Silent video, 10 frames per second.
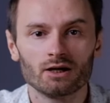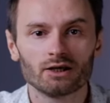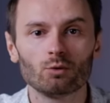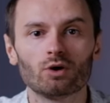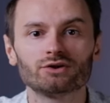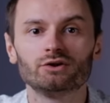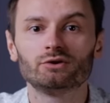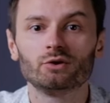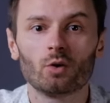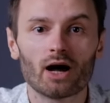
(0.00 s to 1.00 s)
He wanted
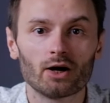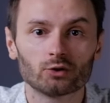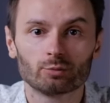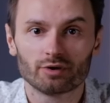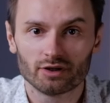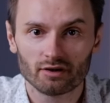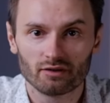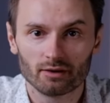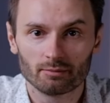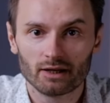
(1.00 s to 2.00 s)
to know how to predict
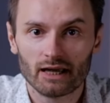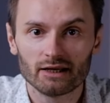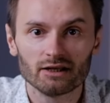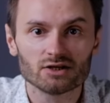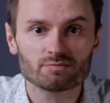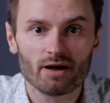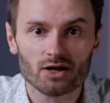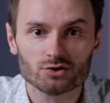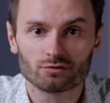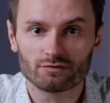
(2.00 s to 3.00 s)
them and he
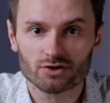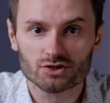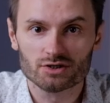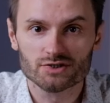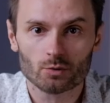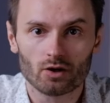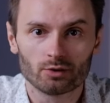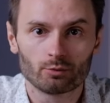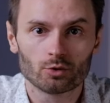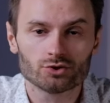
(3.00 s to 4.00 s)
dispatched officials
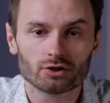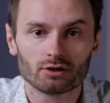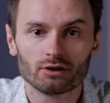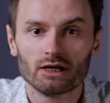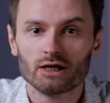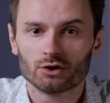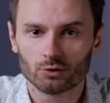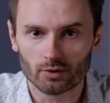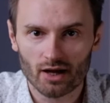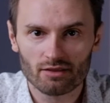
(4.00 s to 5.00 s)
throughout Portugal
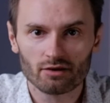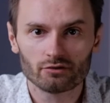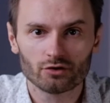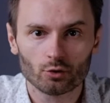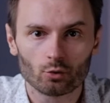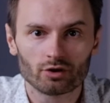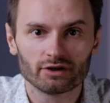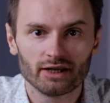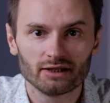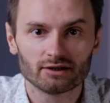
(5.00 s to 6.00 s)
to gather and
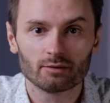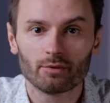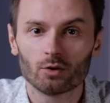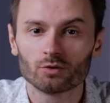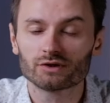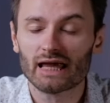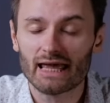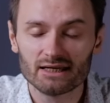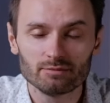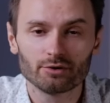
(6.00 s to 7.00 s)
record data about
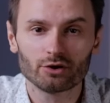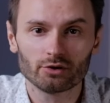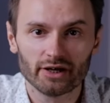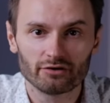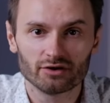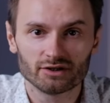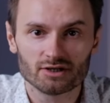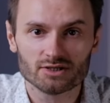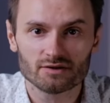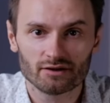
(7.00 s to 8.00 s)
any
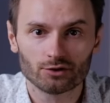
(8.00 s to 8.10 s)
peculiarities that